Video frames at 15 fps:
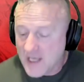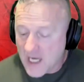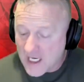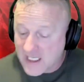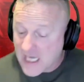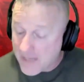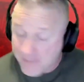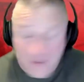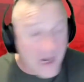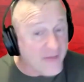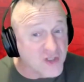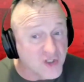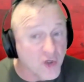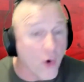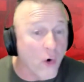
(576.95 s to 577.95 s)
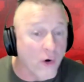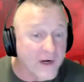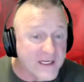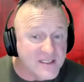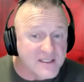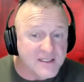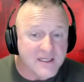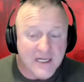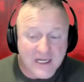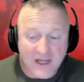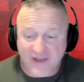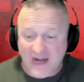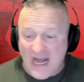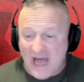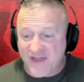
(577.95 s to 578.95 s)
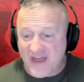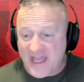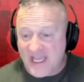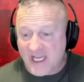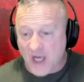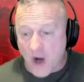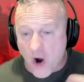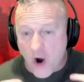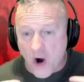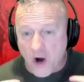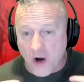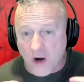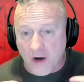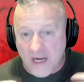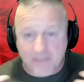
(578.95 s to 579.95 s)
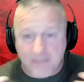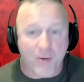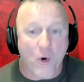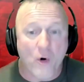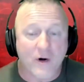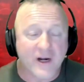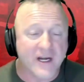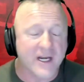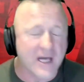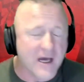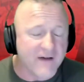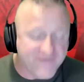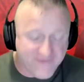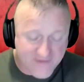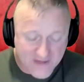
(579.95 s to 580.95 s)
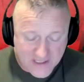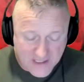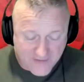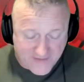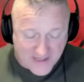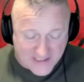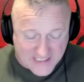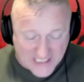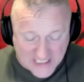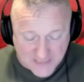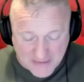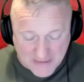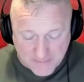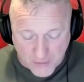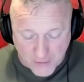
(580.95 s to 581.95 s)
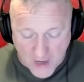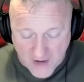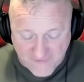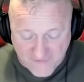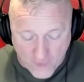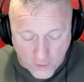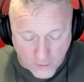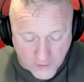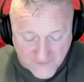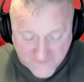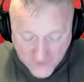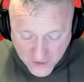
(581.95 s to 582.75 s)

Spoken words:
a couple other stories that I think are important enough that need to be brought forward.